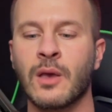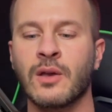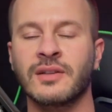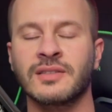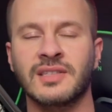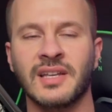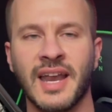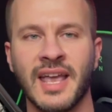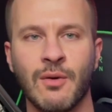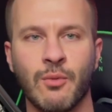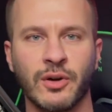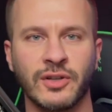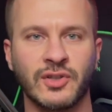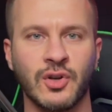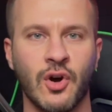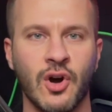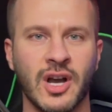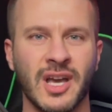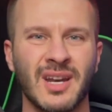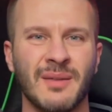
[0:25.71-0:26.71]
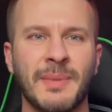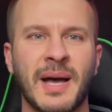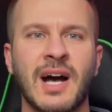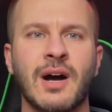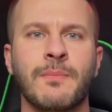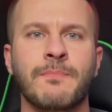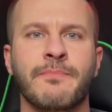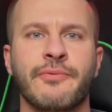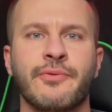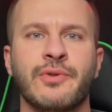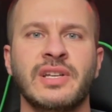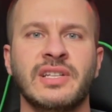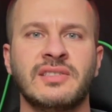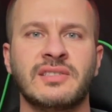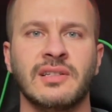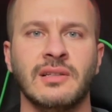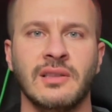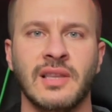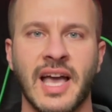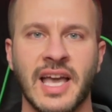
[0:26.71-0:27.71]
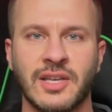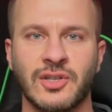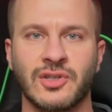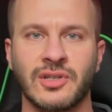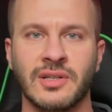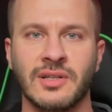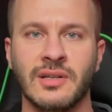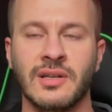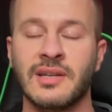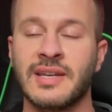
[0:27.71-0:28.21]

Today we're talking about pre-selection.